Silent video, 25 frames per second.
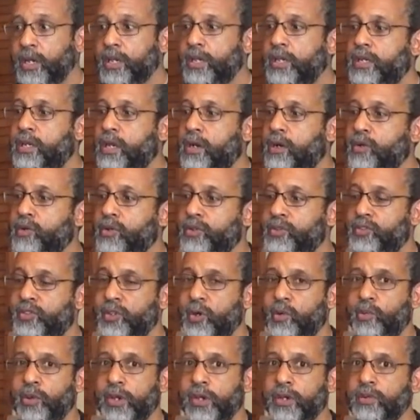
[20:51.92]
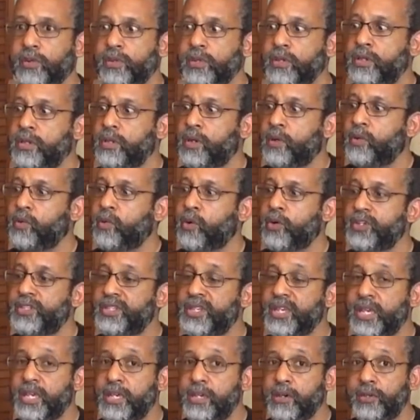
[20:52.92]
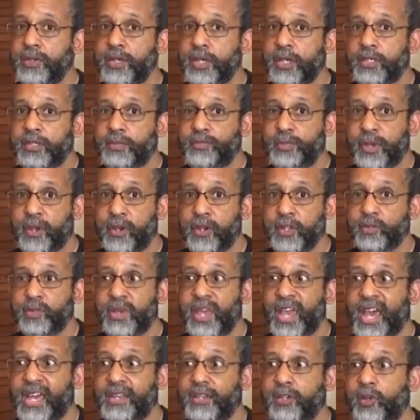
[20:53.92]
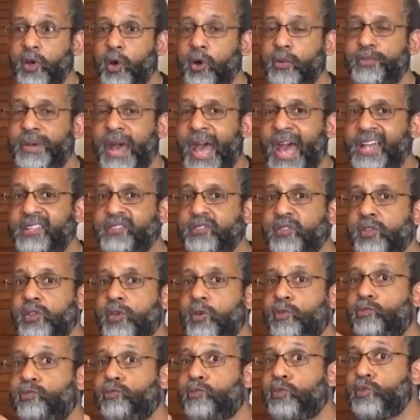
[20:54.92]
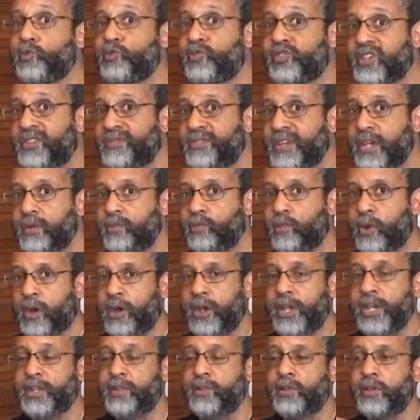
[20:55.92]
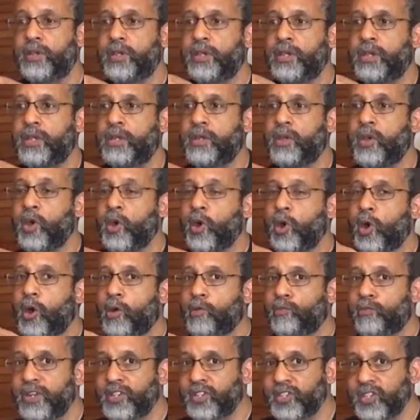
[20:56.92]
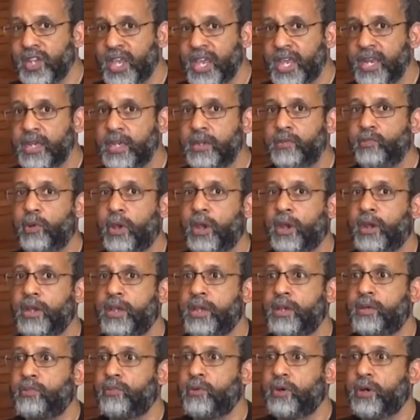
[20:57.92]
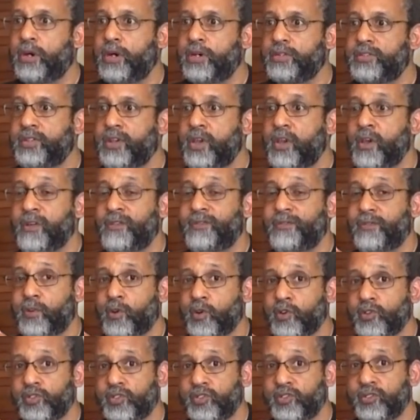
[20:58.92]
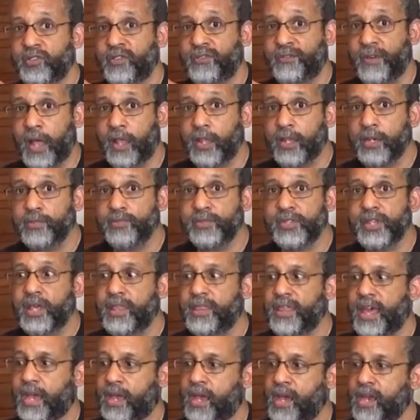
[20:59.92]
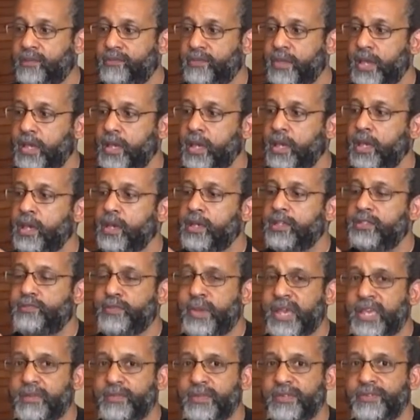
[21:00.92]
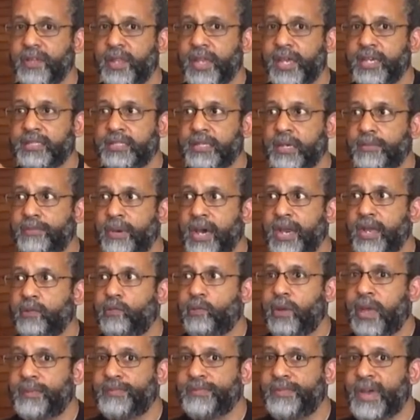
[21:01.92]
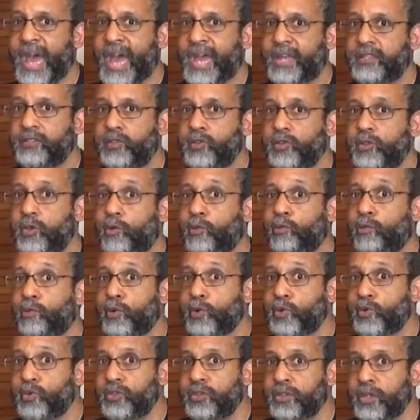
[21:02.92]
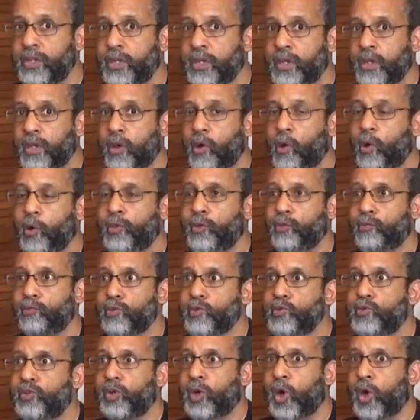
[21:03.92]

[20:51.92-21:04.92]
you know and so we, you know in order to heal the experience we had to go back to the roots of it where it it originated where it was first developed that kind of thing it's making me feel like somebody went back to the root or the root